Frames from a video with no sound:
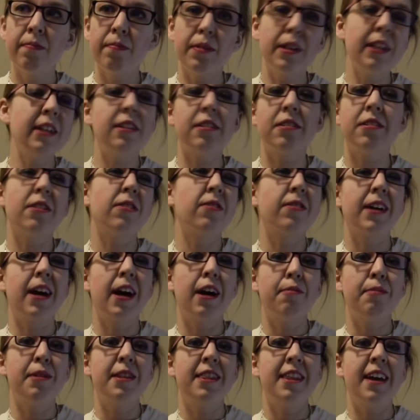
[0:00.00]
Please don't
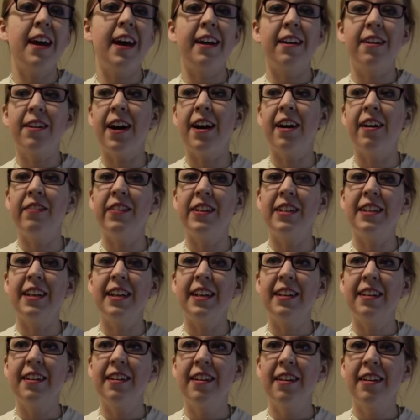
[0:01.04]
comment that, comment
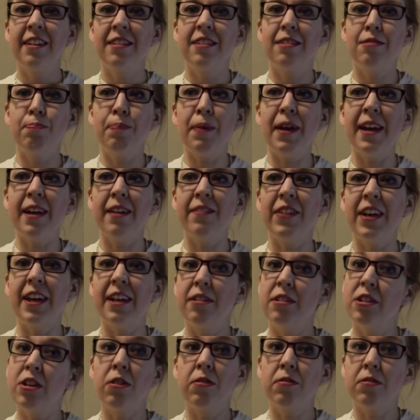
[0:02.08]
it. Spam
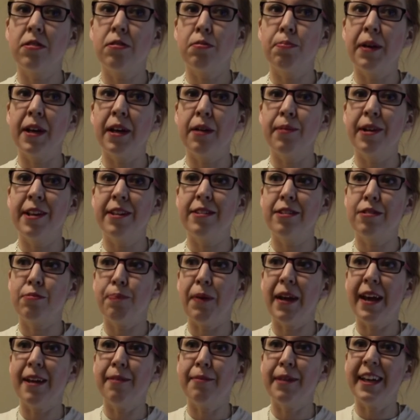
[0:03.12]
it, don't spam it,
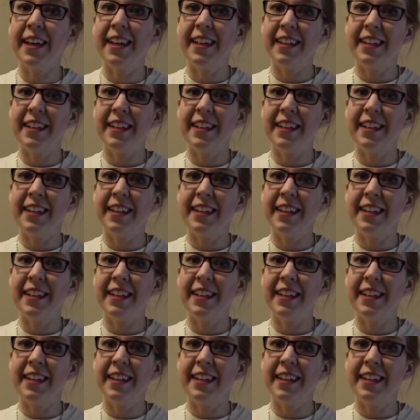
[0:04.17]
spam